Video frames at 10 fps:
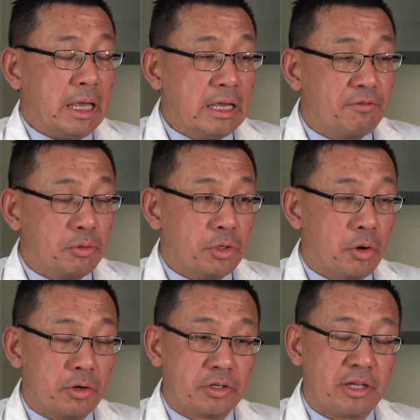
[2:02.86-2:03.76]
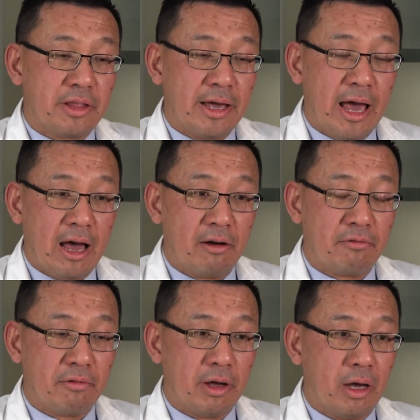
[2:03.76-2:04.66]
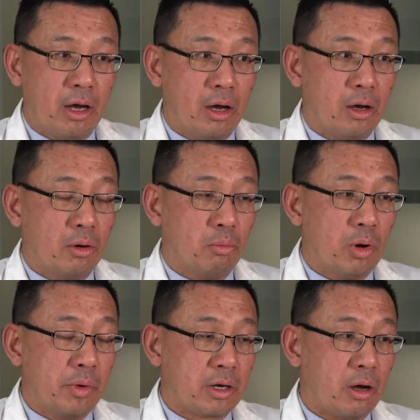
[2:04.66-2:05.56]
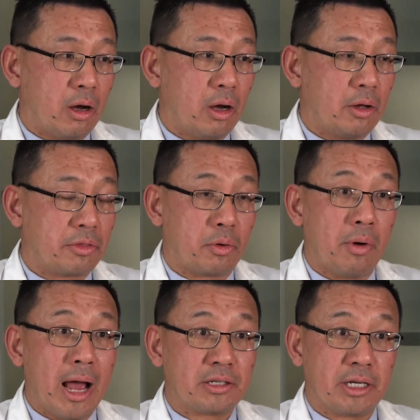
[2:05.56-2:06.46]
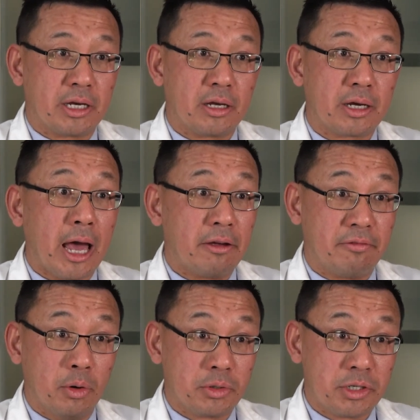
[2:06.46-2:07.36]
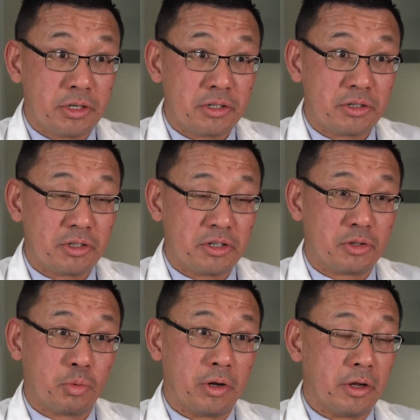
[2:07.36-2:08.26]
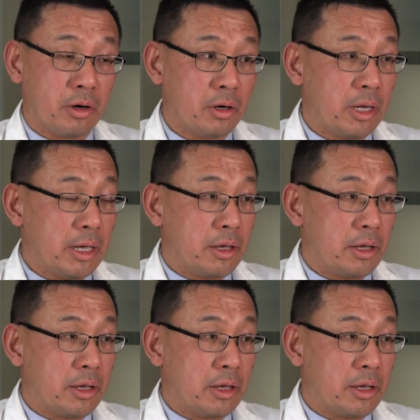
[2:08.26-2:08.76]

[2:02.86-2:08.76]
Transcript: If you notice that they have what we call a thoracic kyphosis, this is where